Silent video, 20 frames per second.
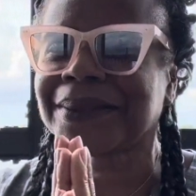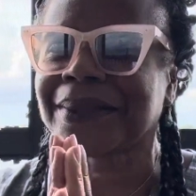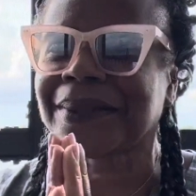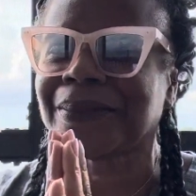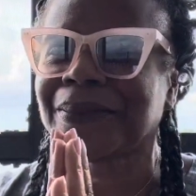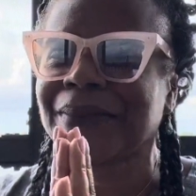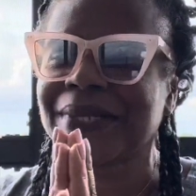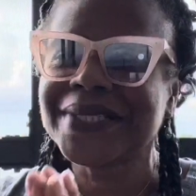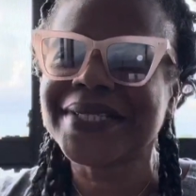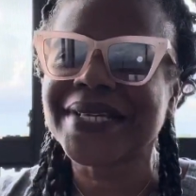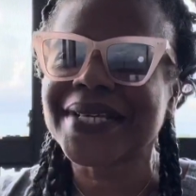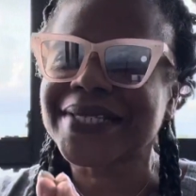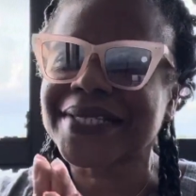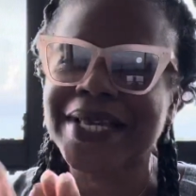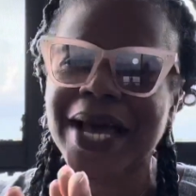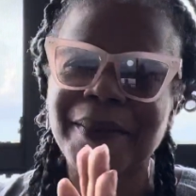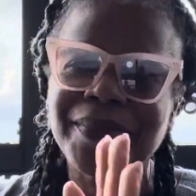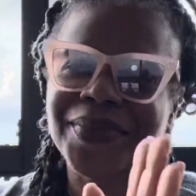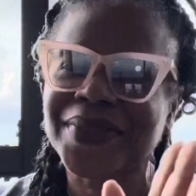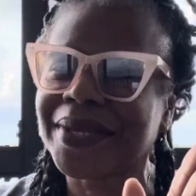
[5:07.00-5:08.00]
We did
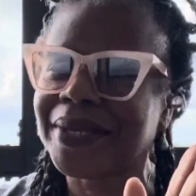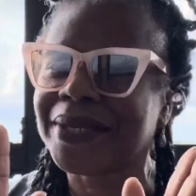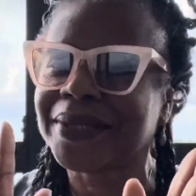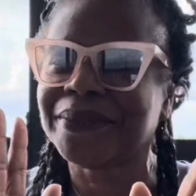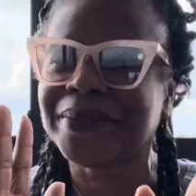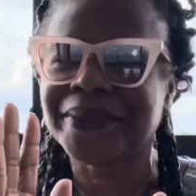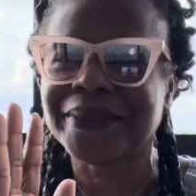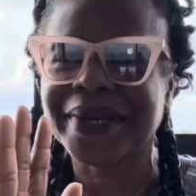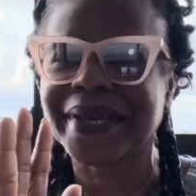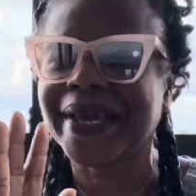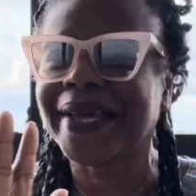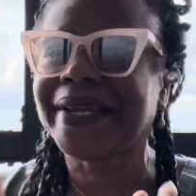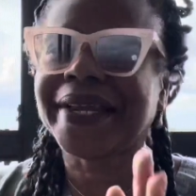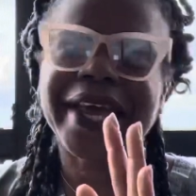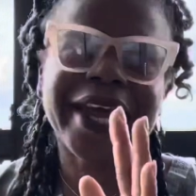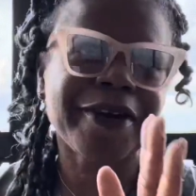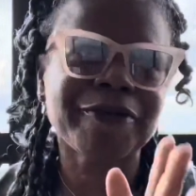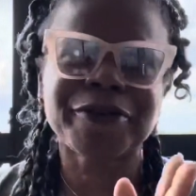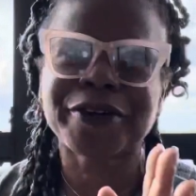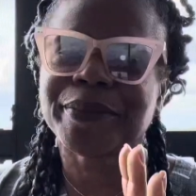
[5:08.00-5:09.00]
something in
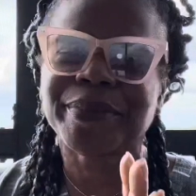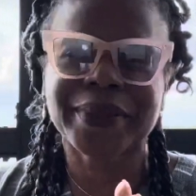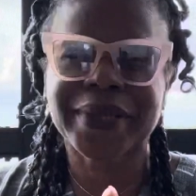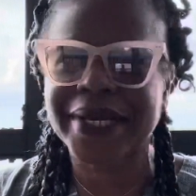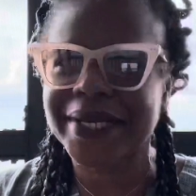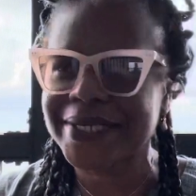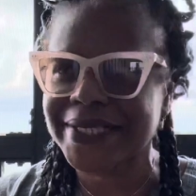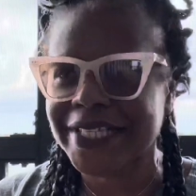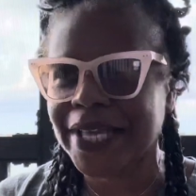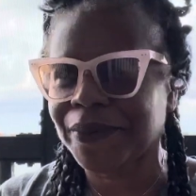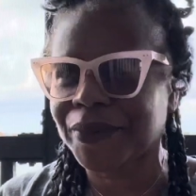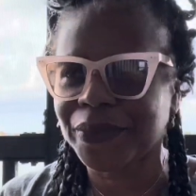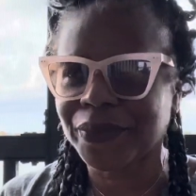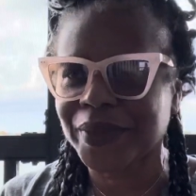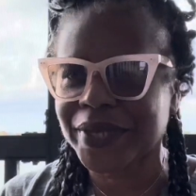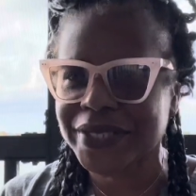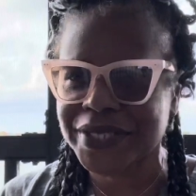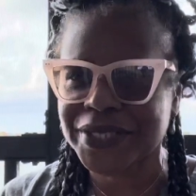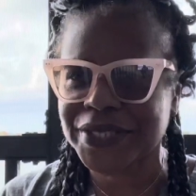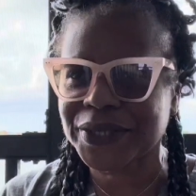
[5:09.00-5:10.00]
every place that we
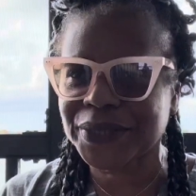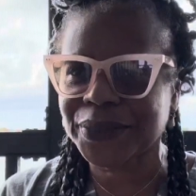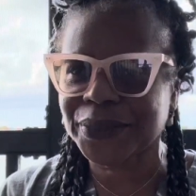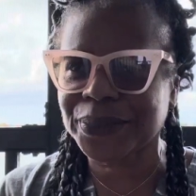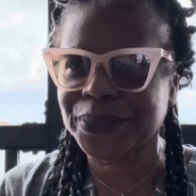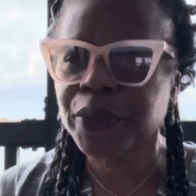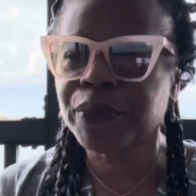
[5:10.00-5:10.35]
went to,